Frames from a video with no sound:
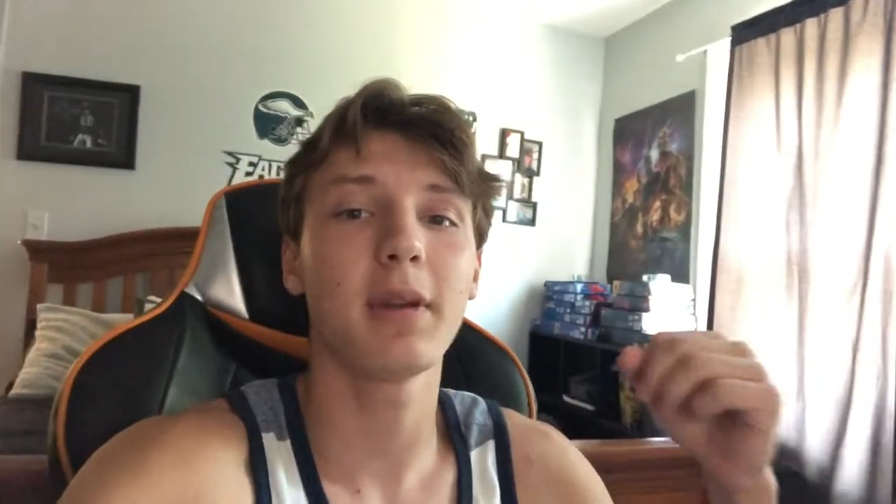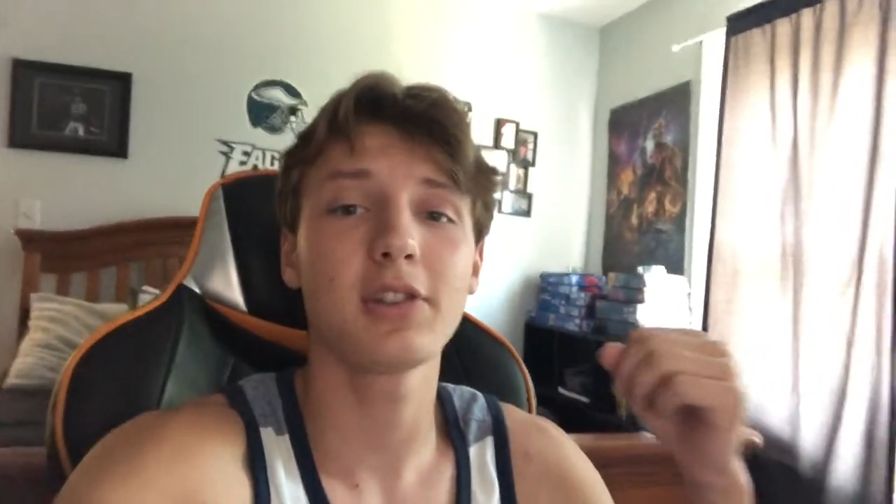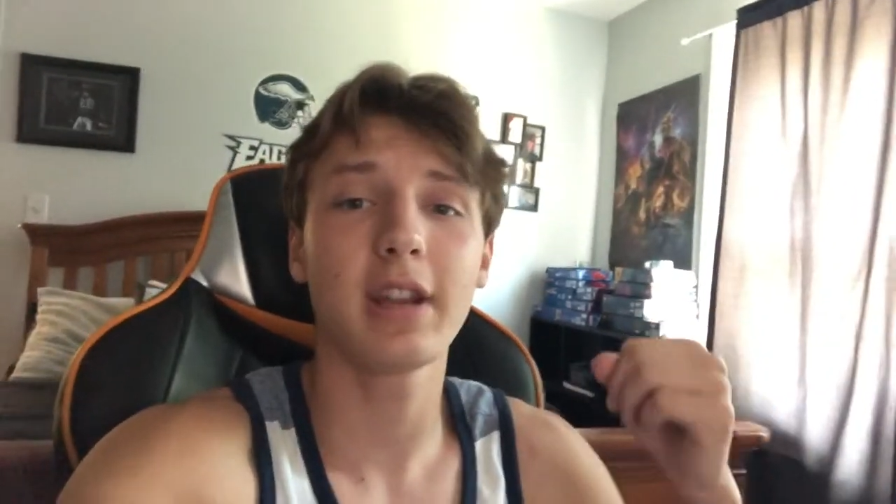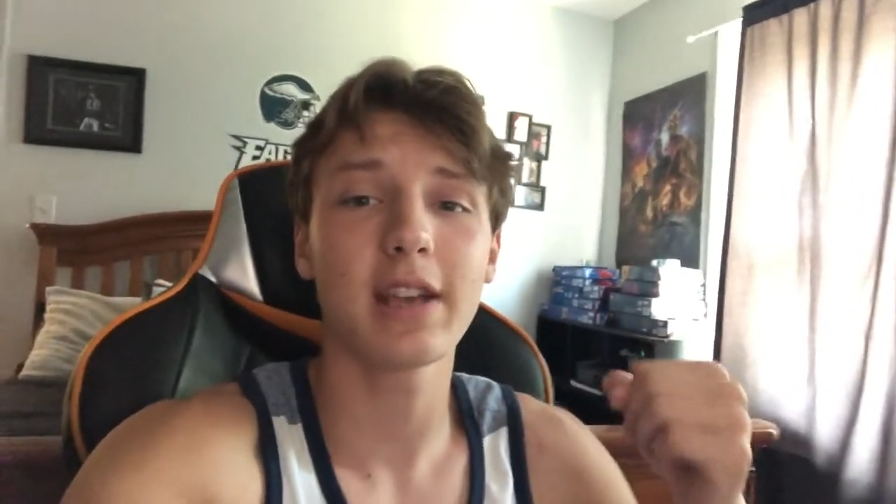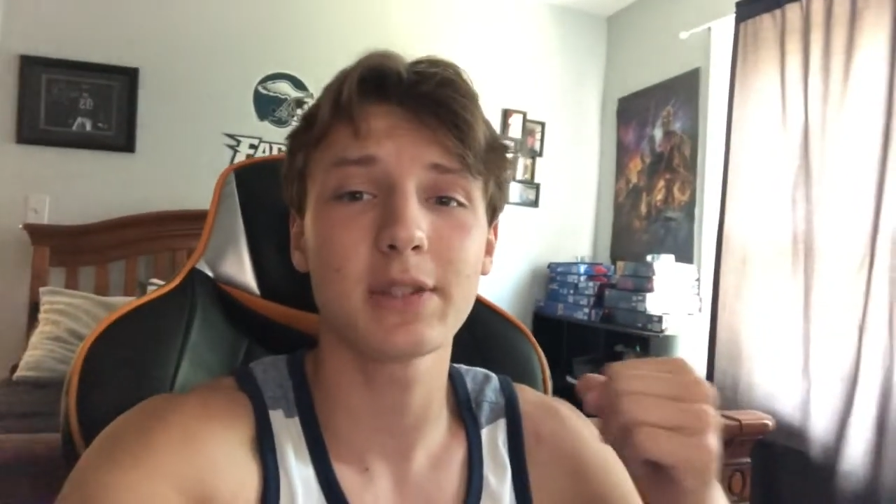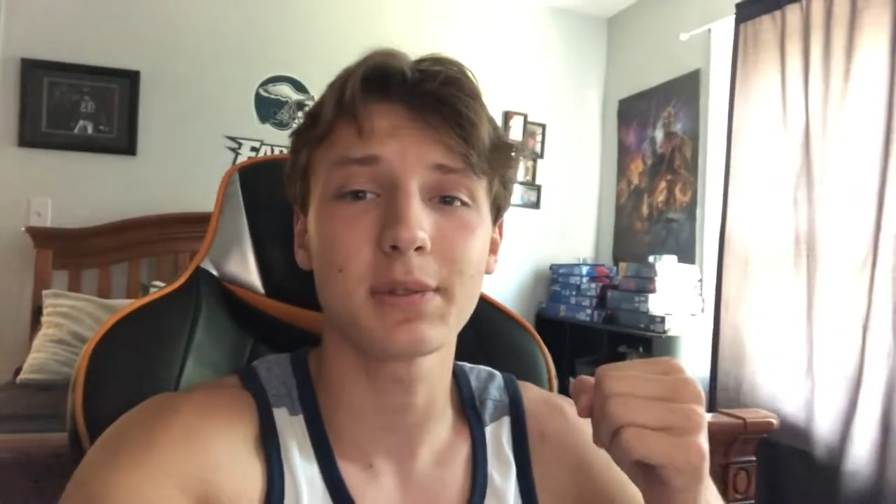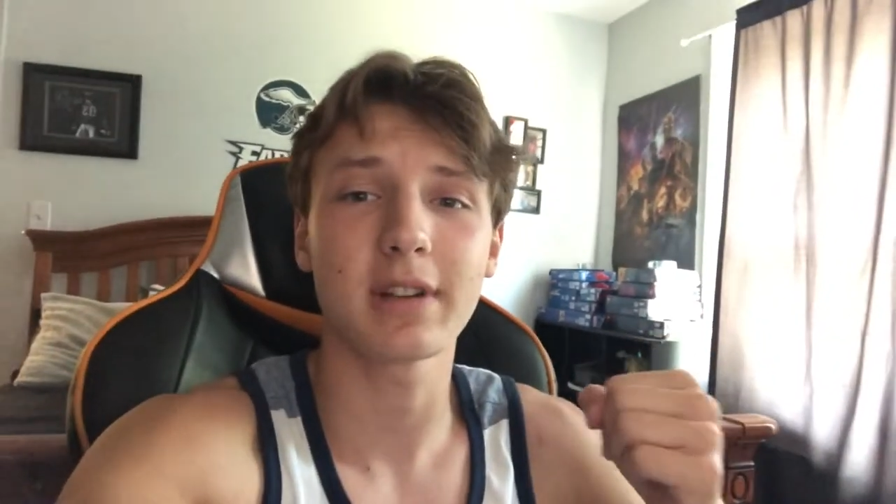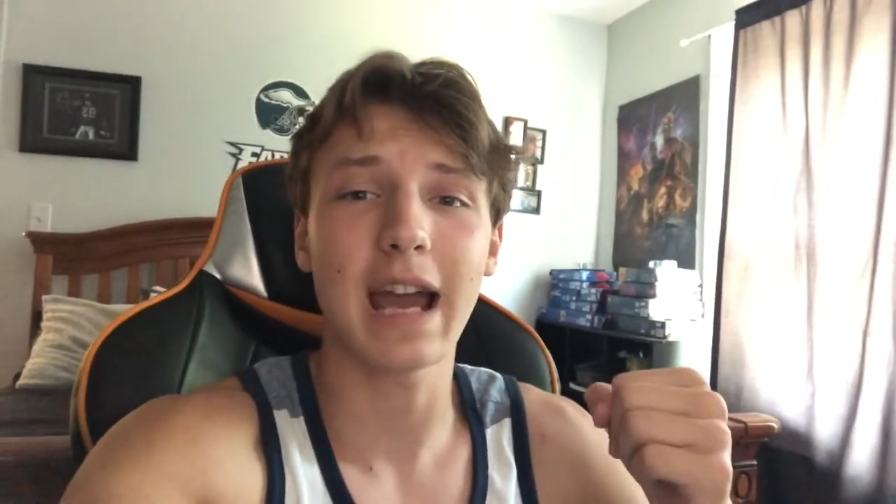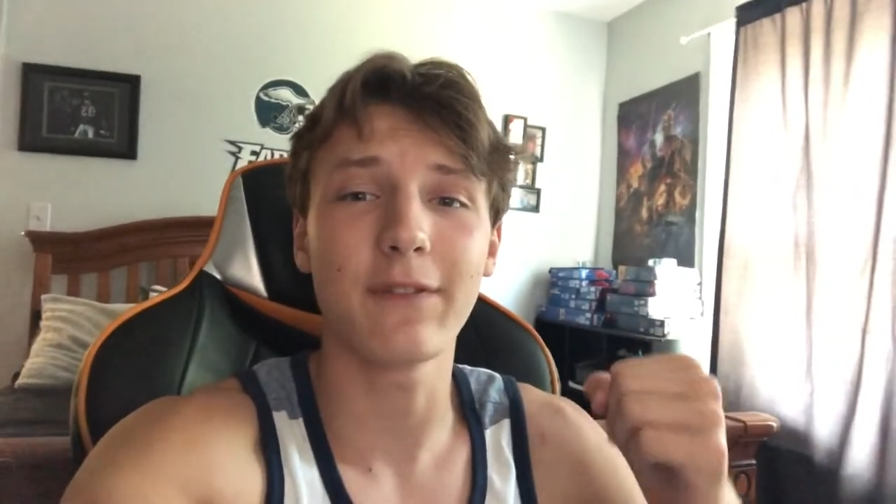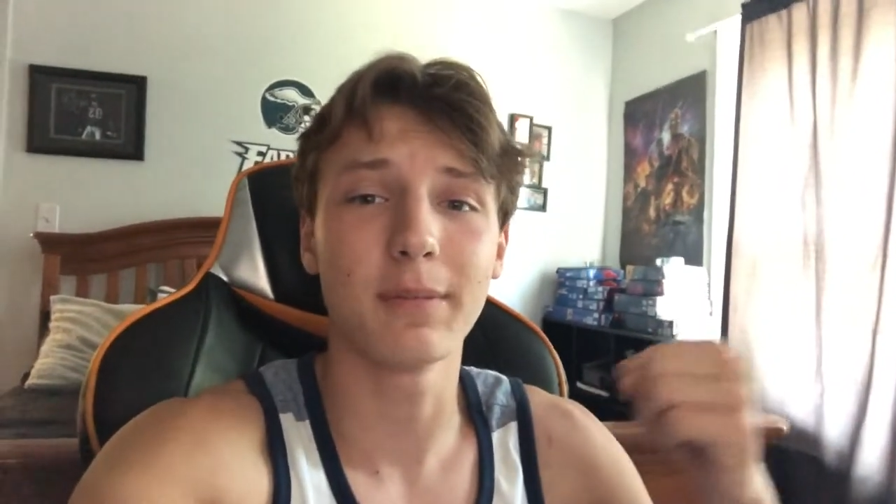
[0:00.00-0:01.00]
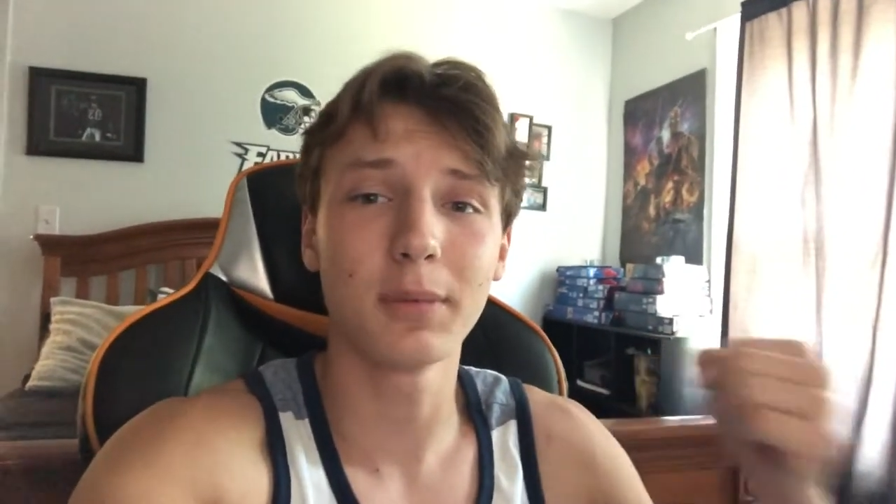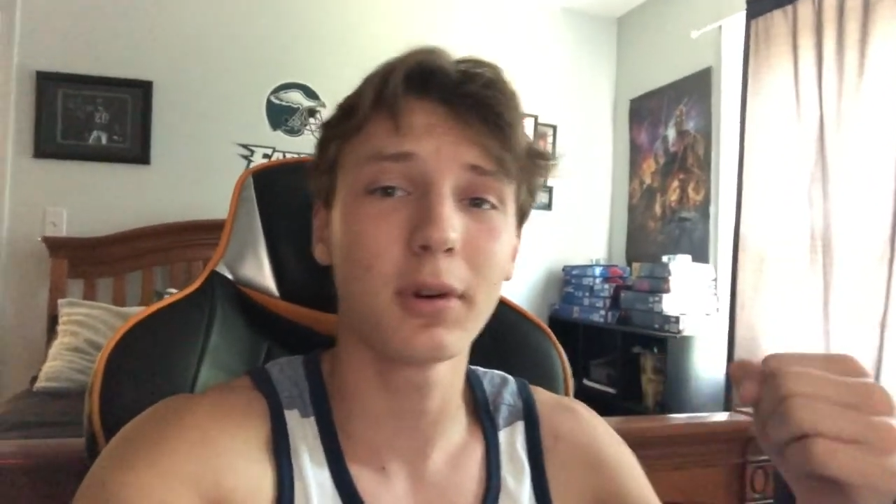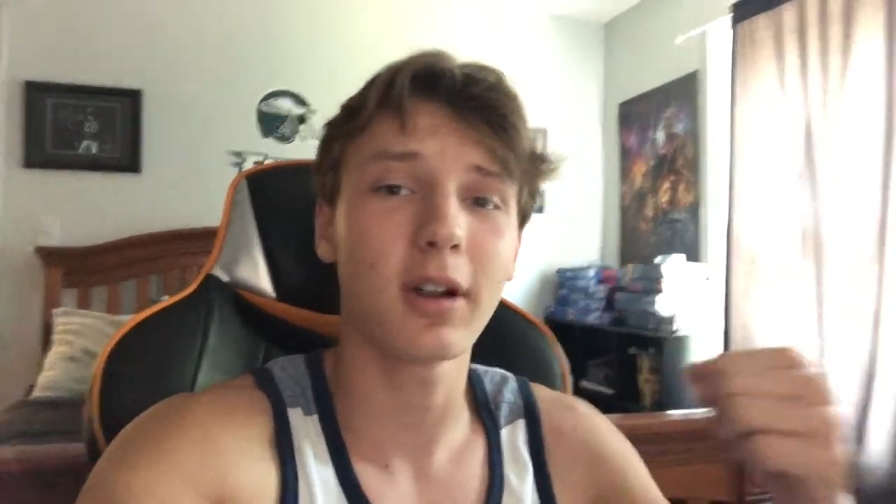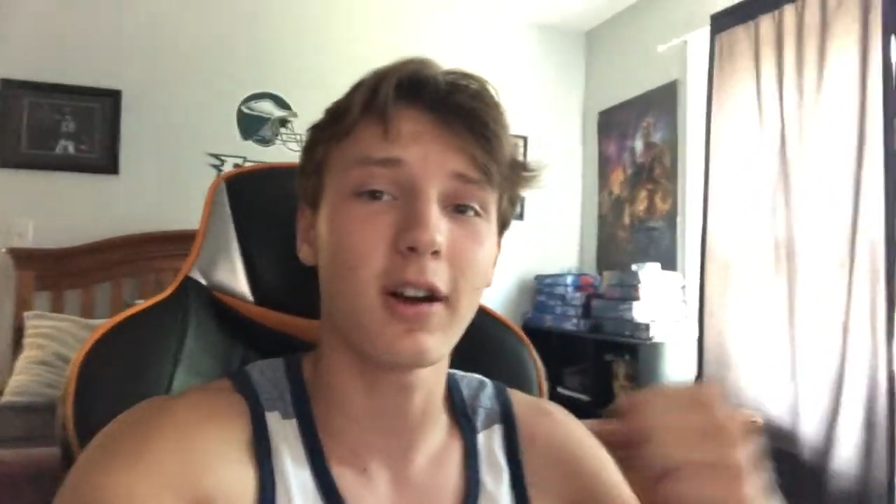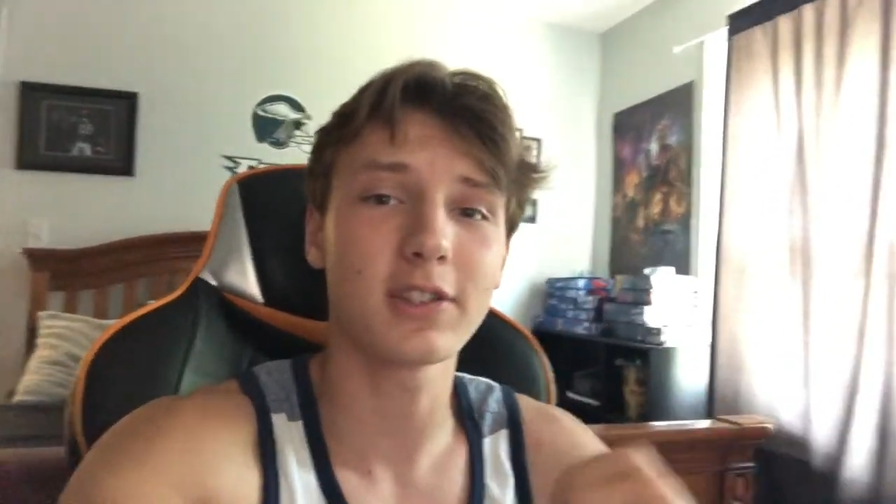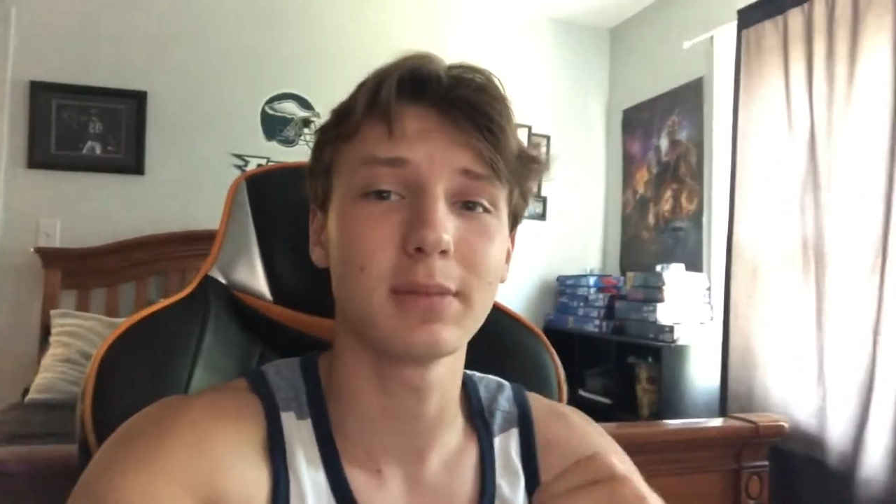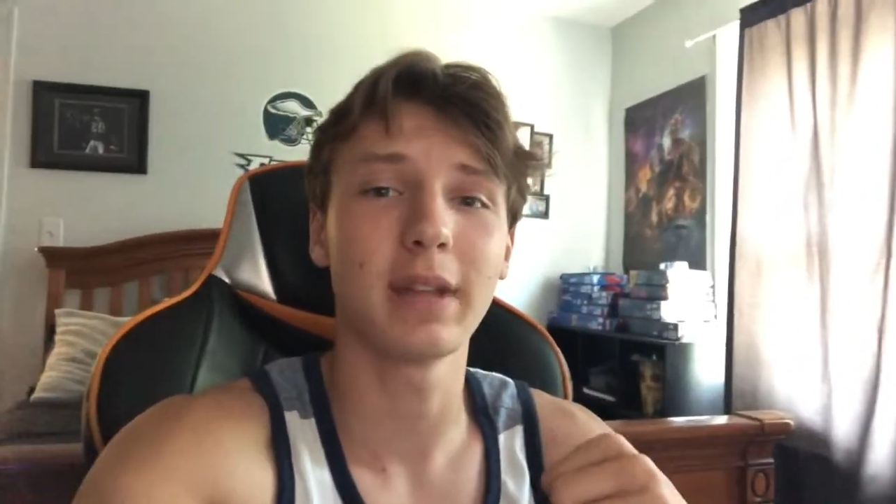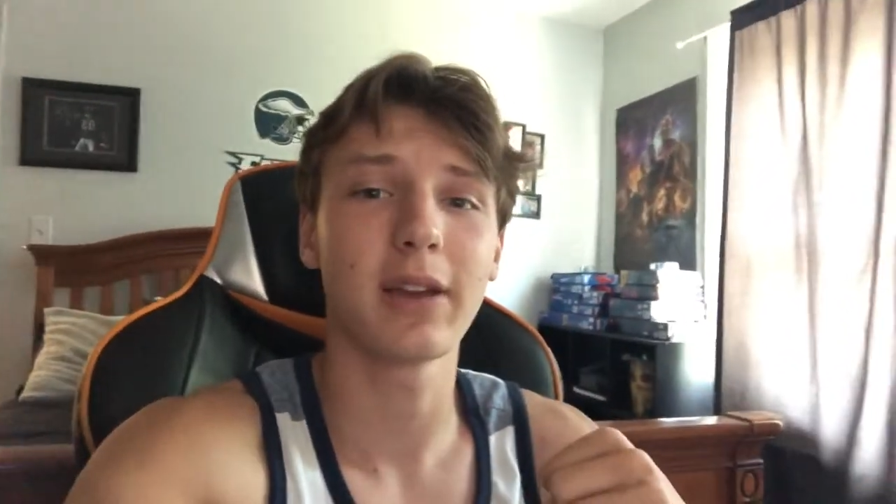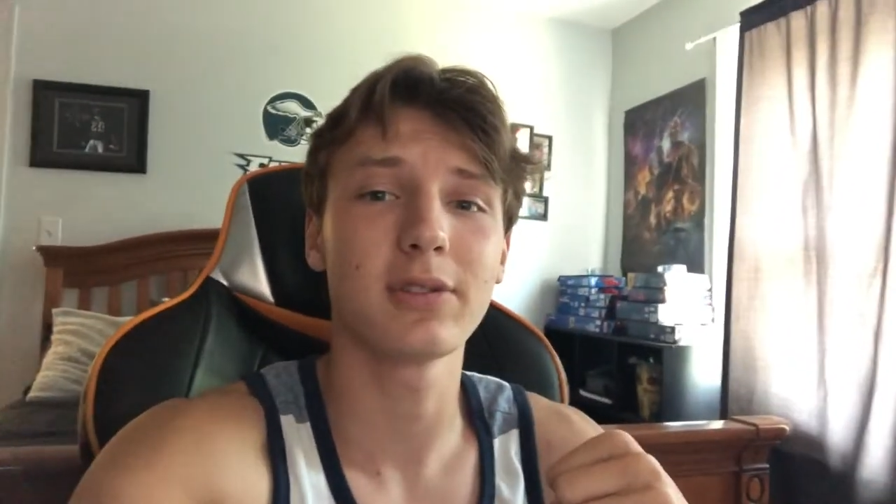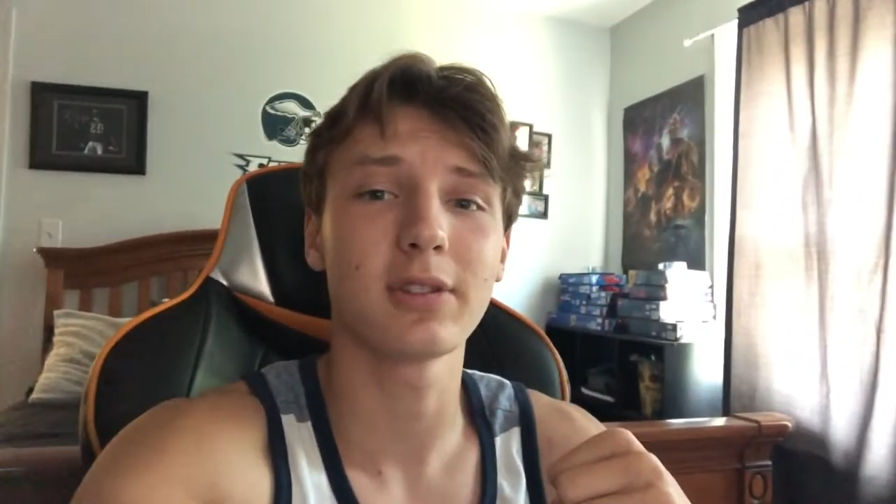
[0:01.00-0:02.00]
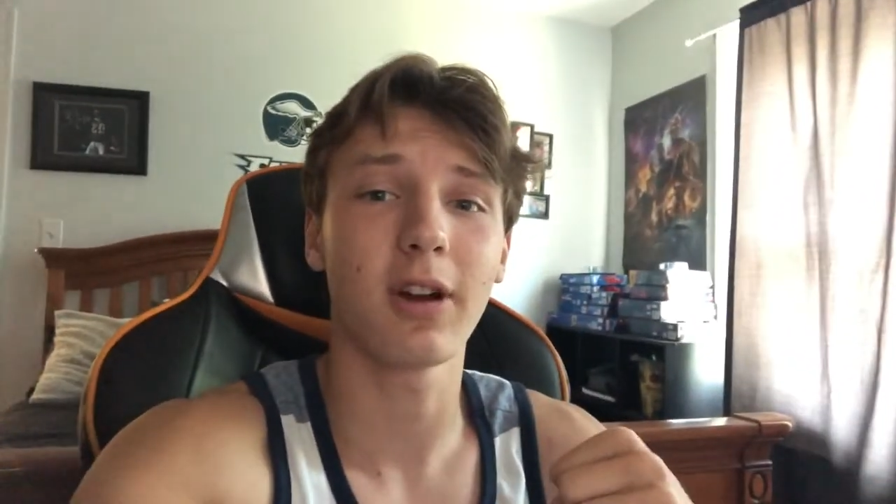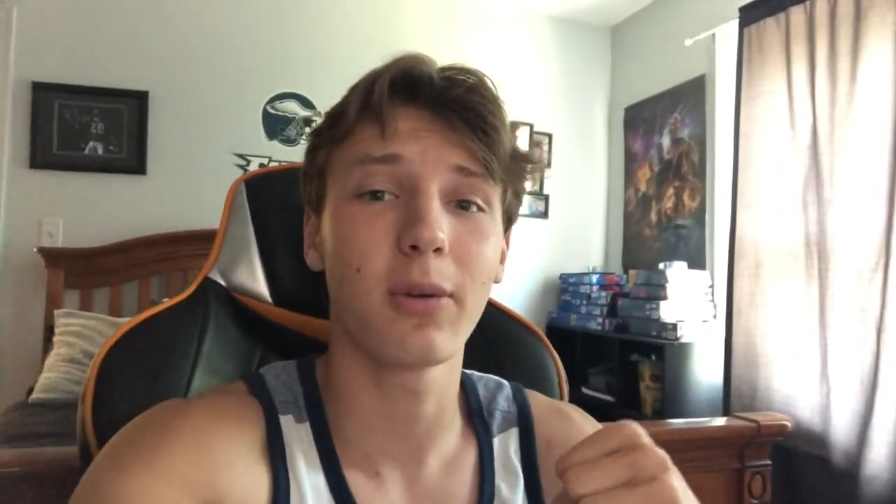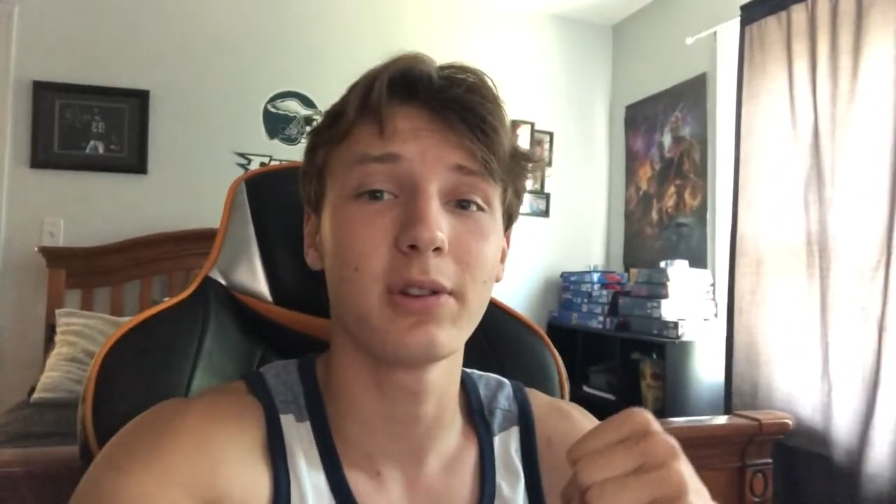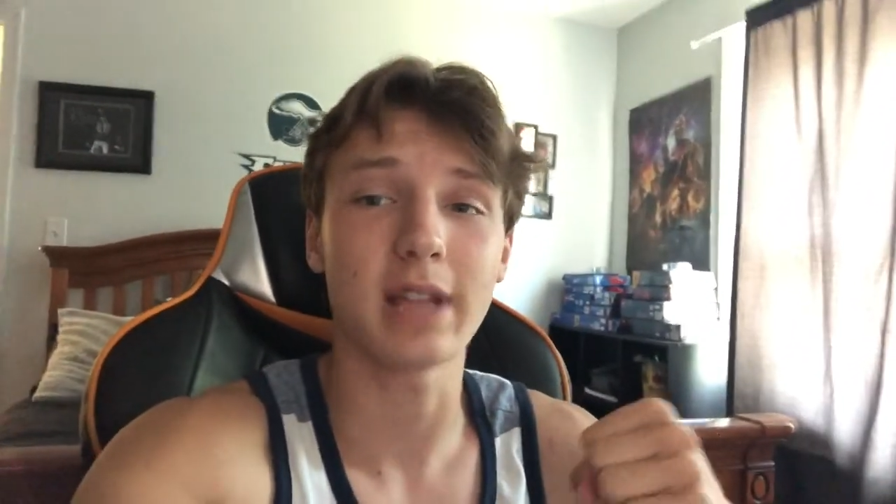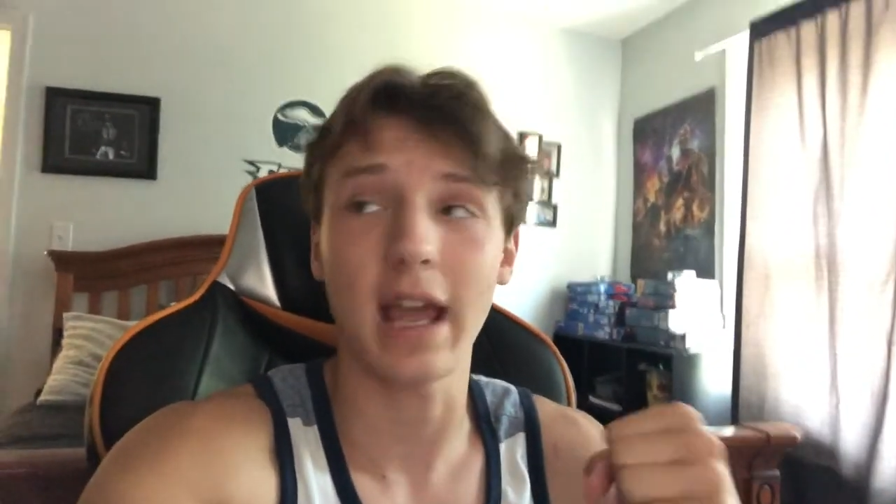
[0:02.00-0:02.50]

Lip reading: make sure you guys subscribe for more awesome LEGO Star Wars